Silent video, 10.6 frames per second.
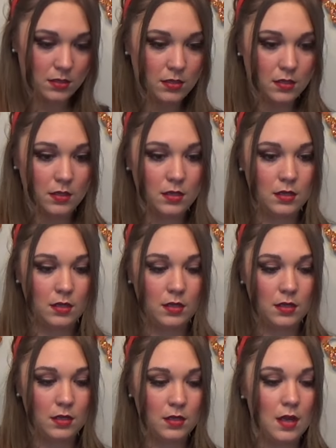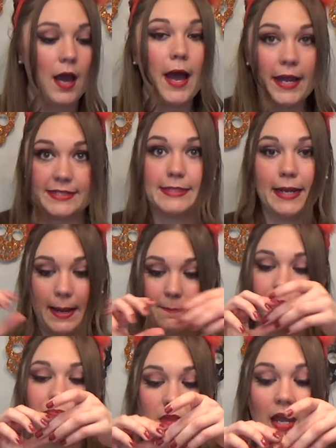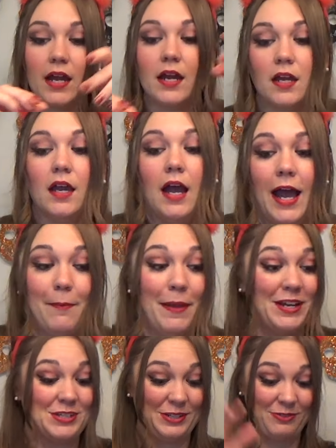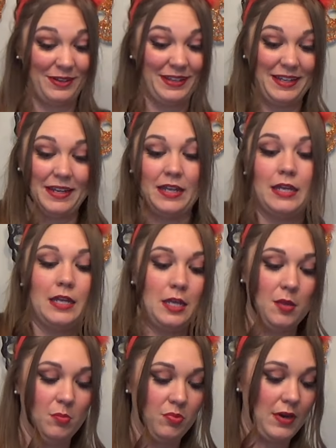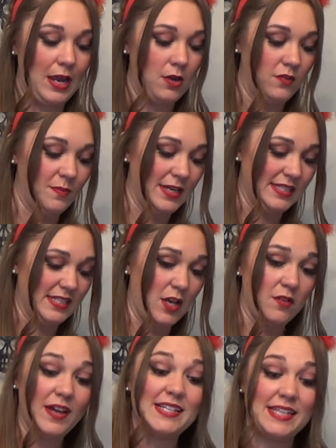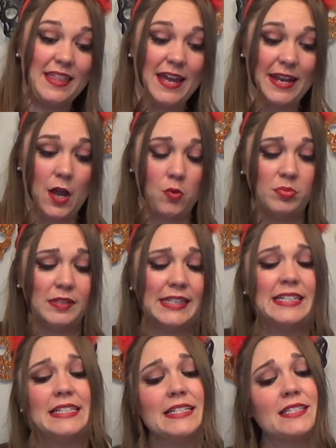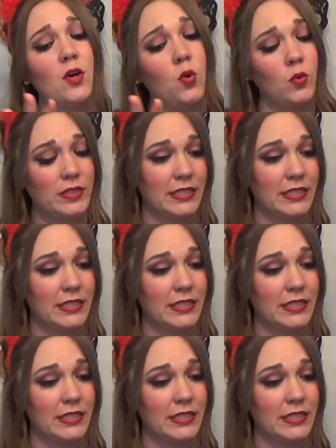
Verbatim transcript: I did it. I'm actually really proud of myself. I say that now. Please hold